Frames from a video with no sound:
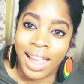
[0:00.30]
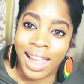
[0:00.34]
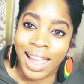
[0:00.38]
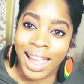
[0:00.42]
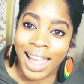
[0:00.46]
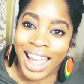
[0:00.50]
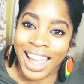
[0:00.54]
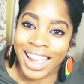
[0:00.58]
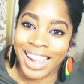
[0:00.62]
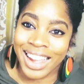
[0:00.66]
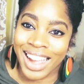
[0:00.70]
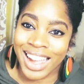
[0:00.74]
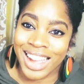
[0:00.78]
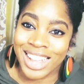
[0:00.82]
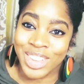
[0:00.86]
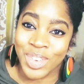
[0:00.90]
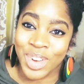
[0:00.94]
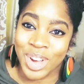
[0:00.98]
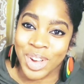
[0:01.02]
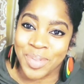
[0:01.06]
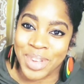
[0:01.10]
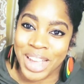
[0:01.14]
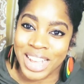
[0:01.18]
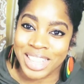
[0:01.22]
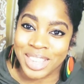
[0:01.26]
Hi guys,
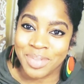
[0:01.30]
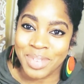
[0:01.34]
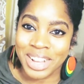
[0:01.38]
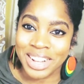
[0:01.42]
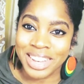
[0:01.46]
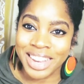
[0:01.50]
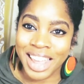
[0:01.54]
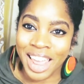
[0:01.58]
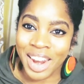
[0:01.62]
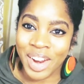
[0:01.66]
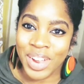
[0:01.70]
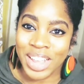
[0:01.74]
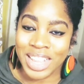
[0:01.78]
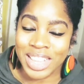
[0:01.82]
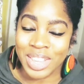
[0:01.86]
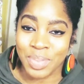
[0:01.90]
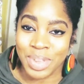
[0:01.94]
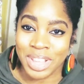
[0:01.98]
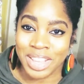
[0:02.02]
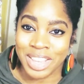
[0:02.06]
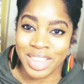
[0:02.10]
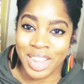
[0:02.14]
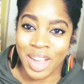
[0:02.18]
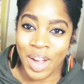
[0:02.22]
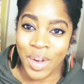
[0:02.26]
welcome back to my channel. It's
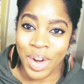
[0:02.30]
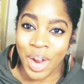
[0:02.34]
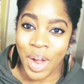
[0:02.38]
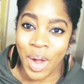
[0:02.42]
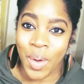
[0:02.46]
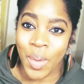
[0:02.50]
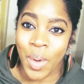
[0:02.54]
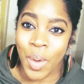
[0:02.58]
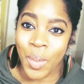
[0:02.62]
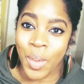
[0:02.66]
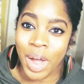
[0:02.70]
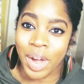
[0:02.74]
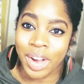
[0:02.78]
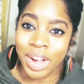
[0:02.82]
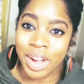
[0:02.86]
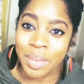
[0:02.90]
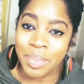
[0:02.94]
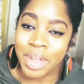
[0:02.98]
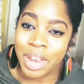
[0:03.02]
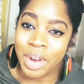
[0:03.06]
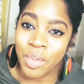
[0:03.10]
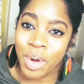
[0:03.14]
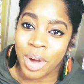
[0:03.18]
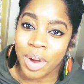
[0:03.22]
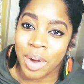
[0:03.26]
Miss Toto. Welcome
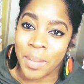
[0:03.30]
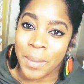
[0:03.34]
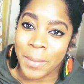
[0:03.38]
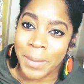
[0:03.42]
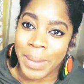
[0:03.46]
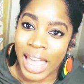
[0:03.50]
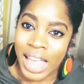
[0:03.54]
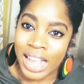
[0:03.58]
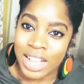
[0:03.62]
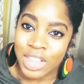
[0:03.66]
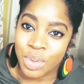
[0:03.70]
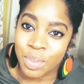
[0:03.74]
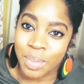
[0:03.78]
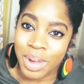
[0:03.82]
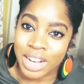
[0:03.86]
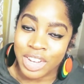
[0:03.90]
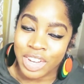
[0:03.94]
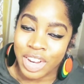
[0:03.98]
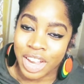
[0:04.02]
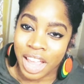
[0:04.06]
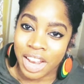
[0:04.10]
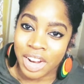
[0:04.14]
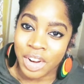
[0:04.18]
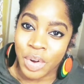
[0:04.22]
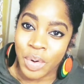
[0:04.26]
and welcome back to my
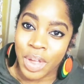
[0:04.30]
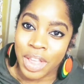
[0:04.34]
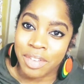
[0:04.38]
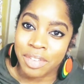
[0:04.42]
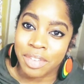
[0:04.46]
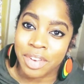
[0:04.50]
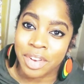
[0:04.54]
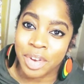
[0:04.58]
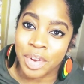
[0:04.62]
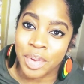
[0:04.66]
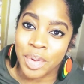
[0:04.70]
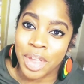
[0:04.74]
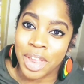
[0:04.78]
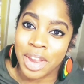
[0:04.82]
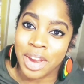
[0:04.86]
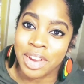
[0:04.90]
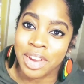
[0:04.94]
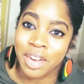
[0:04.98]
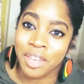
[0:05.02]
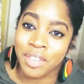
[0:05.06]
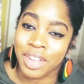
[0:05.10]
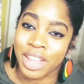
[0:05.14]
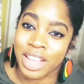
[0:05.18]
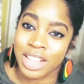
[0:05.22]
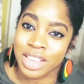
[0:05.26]
channel. If you're new here,
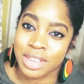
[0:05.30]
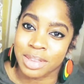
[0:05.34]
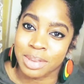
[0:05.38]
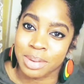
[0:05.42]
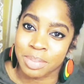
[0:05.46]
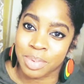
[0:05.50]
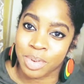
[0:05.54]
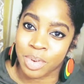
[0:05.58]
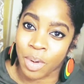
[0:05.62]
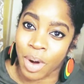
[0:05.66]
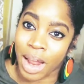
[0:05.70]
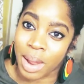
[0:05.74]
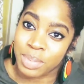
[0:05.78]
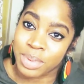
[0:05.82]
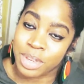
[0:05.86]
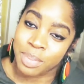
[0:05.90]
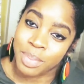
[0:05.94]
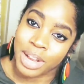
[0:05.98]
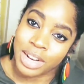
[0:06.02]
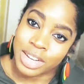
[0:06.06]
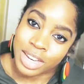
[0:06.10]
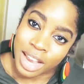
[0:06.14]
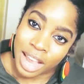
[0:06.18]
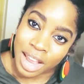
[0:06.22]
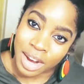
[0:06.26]
don't forget to subscribe to
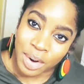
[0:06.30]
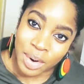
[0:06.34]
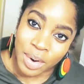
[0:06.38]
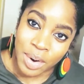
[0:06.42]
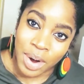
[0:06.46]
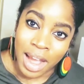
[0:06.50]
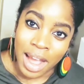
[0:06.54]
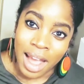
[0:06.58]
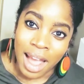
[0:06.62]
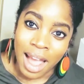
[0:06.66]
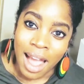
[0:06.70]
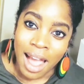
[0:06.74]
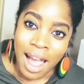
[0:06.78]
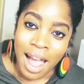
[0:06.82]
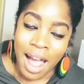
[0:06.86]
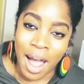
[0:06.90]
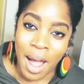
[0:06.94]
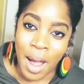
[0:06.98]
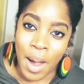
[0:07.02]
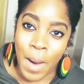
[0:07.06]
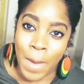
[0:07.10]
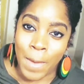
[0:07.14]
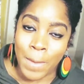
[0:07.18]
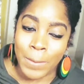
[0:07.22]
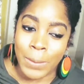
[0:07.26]
my channel.
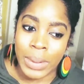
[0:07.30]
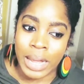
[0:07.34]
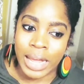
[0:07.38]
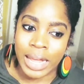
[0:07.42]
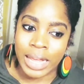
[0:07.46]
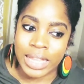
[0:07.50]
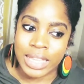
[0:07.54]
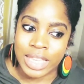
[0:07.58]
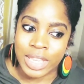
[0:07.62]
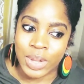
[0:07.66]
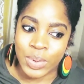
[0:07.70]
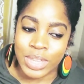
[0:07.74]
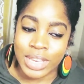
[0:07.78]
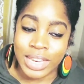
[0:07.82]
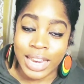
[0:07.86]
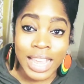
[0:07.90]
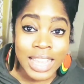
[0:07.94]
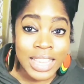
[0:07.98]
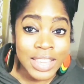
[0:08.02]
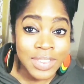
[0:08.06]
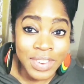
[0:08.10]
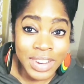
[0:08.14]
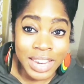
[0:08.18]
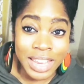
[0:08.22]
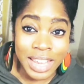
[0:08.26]
So
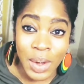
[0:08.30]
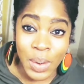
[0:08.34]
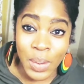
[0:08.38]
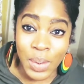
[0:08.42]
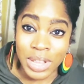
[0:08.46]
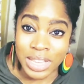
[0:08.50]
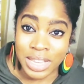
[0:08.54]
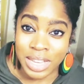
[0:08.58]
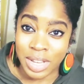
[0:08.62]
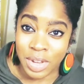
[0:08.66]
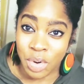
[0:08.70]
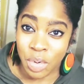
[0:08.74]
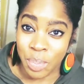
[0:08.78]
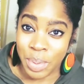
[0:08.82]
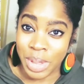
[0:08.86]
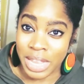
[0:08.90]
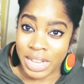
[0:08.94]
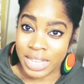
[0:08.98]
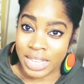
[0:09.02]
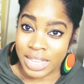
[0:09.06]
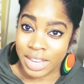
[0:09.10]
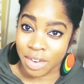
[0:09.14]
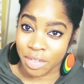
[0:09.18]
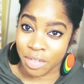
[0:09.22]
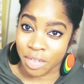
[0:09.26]
today's video is a little
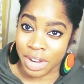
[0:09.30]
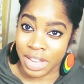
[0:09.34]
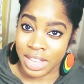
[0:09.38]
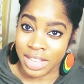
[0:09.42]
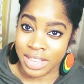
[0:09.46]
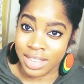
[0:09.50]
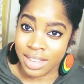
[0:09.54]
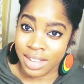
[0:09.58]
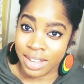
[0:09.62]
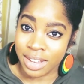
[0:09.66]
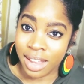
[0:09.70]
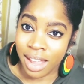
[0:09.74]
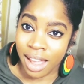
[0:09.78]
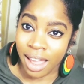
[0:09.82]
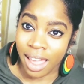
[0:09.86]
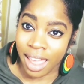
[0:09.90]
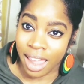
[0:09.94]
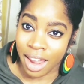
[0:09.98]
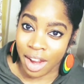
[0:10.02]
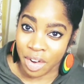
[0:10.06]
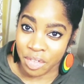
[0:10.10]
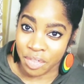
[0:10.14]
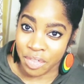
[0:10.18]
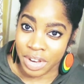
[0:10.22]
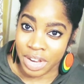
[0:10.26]
bit different. It's still a
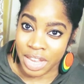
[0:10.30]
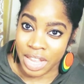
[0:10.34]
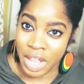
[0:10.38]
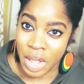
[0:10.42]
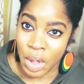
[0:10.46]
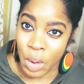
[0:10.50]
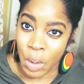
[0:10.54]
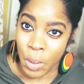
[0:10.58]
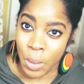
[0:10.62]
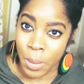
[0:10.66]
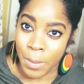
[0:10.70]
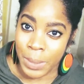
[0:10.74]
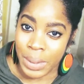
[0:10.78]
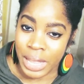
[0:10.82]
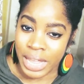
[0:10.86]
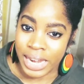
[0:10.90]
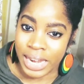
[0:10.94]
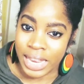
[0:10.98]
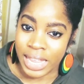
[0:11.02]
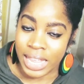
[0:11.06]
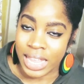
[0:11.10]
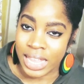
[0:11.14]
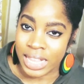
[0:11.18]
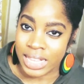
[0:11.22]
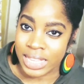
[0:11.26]
hair video,
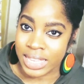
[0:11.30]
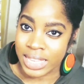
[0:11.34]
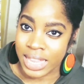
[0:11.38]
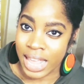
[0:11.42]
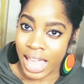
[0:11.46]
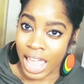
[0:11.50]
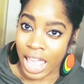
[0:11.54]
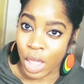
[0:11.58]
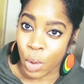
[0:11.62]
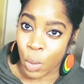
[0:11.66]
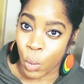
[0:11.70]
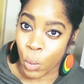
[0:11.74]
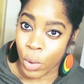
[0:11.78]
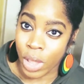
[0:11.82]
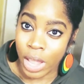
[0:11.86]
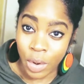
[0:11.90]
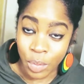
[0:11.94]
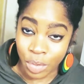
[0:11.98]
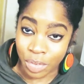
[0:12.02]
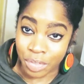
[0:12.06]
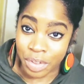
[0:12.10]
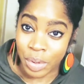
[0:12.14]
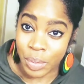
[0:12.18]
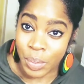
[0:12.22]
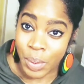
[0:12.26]
but it's a wig
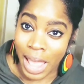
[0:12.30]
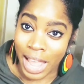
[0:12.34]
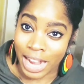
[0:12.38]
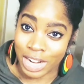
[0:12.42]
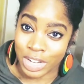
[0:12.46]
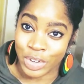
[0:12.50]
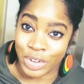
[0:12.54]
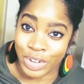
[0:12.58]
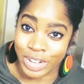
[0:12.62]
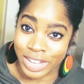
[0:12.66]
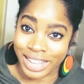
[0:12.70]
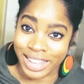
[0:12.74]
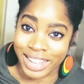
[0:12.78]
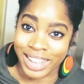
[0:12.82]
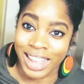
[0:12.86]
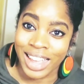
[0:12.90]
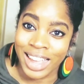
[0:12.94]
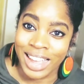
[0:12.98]
review actually.